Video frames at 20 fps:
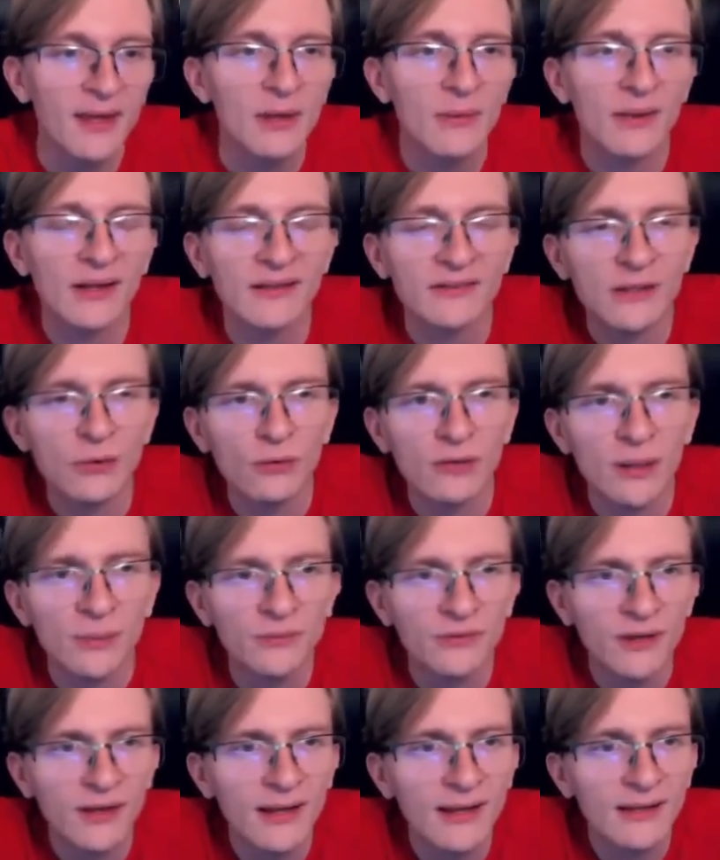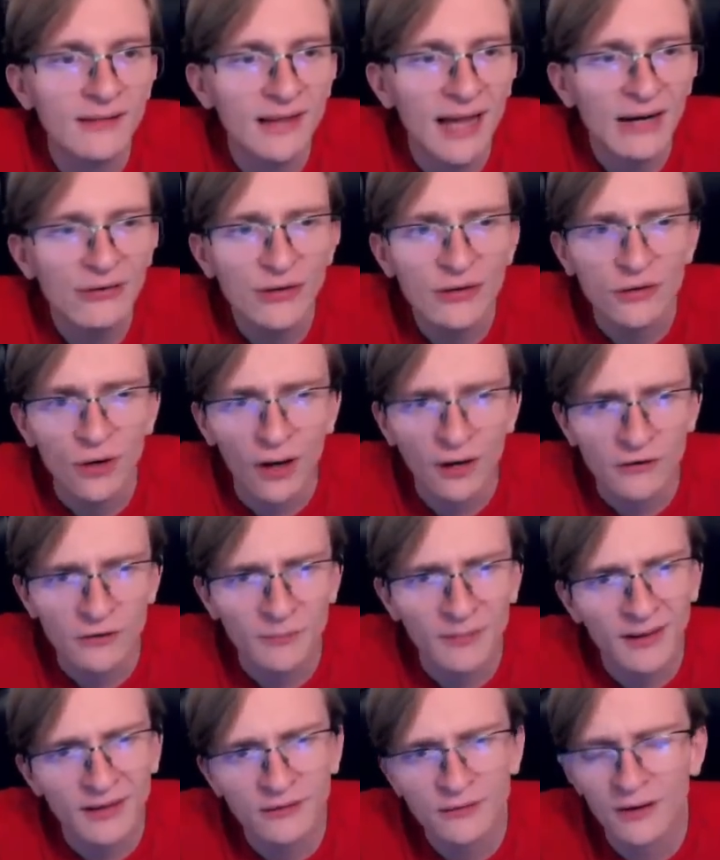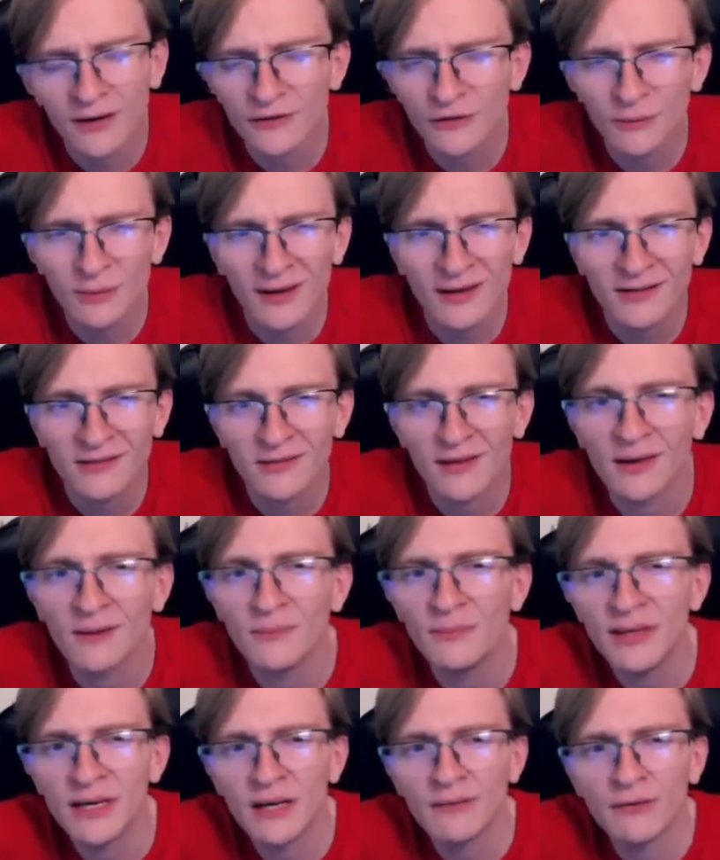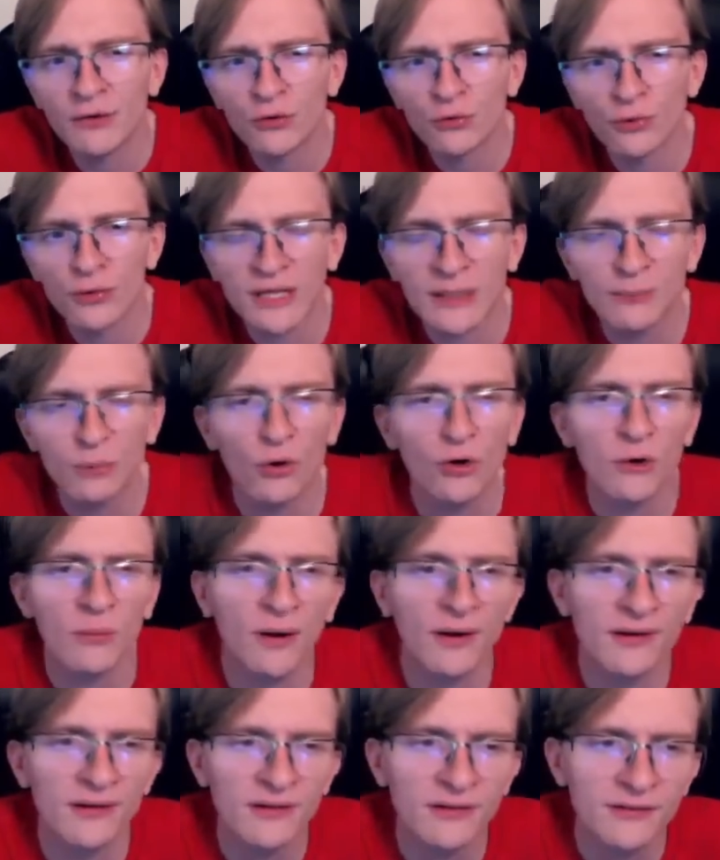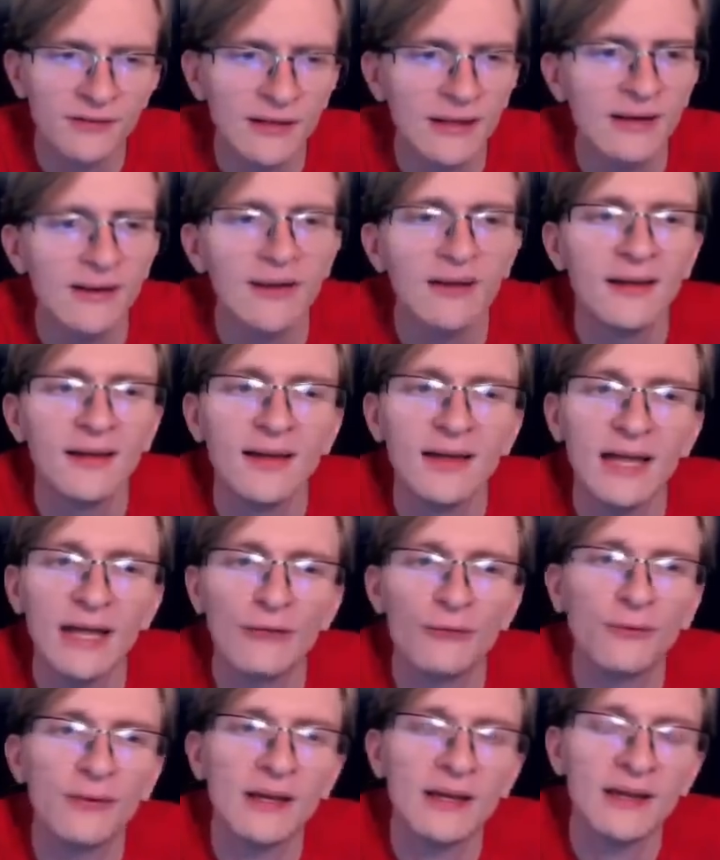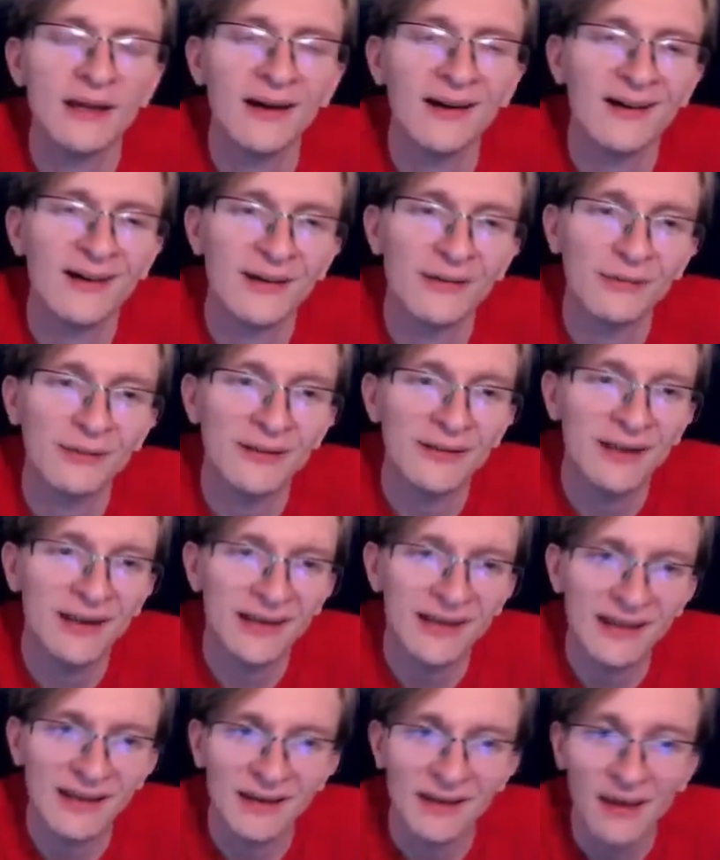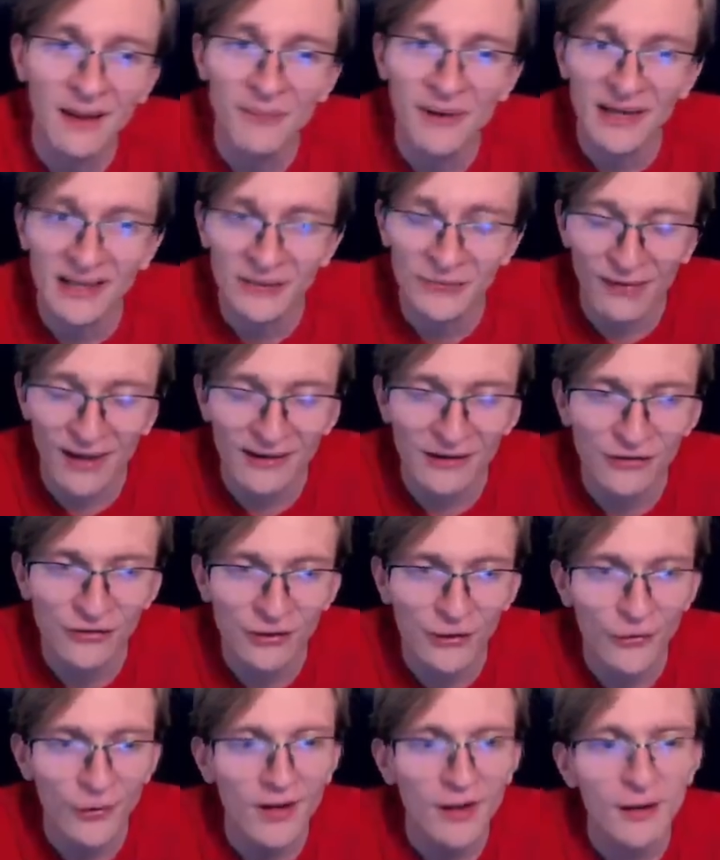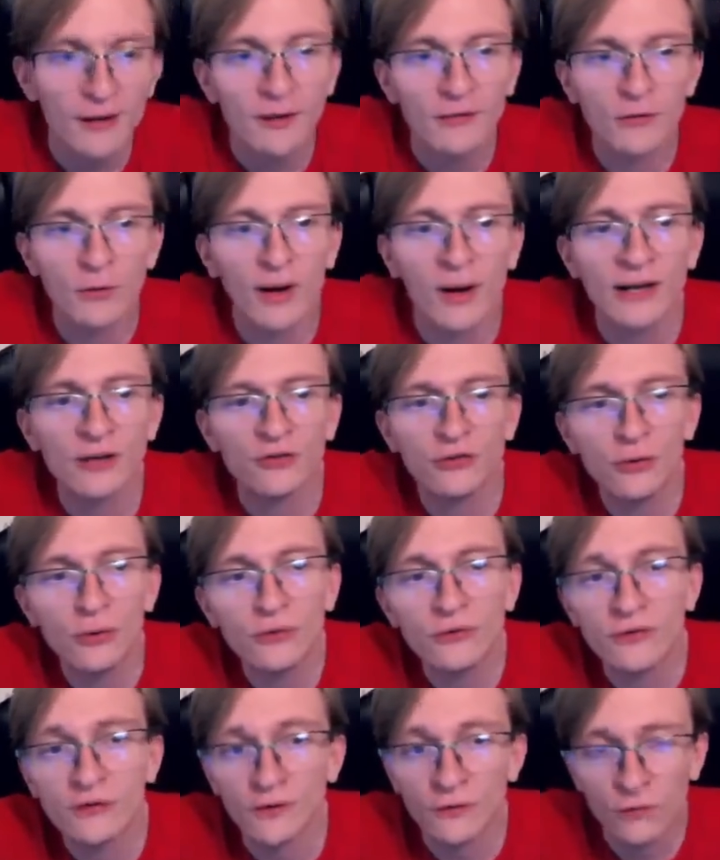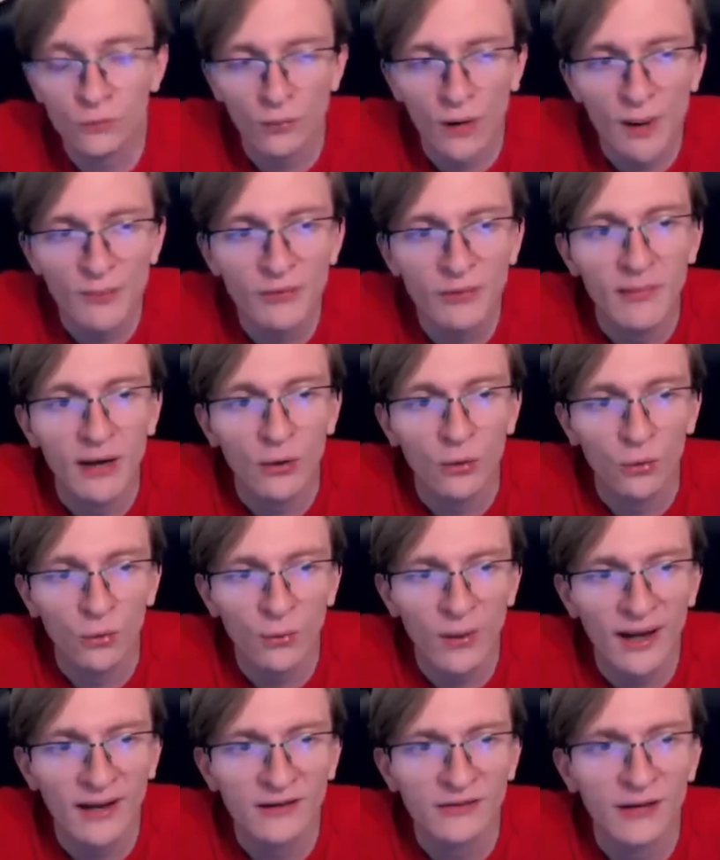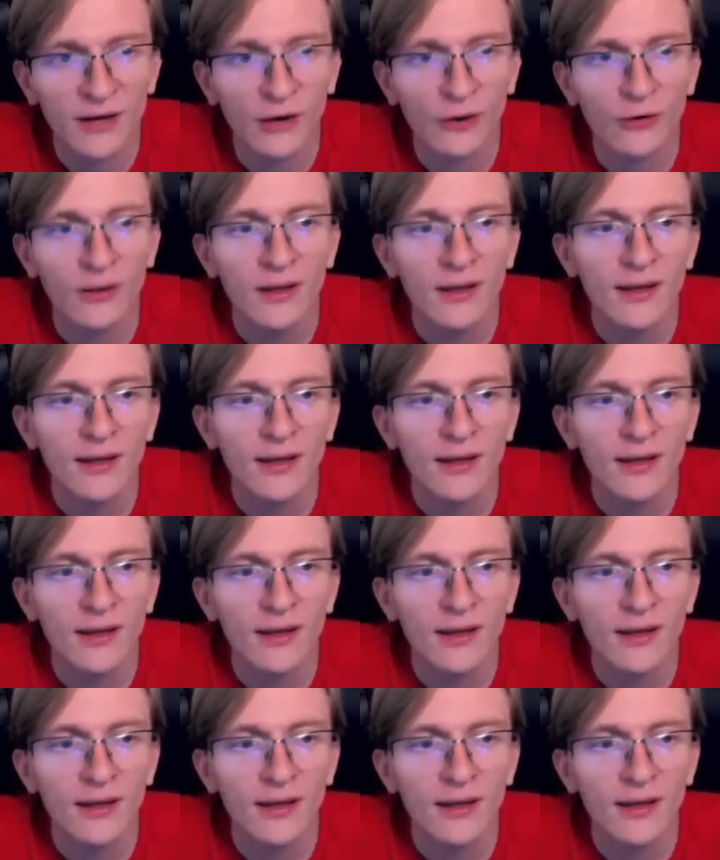You can see who comes in. It's actually a Toxapex. Toxapex, a bit of a tricky Pokemon to see if we let it get a big advantage here. So I choose to swap to my own Quagsire.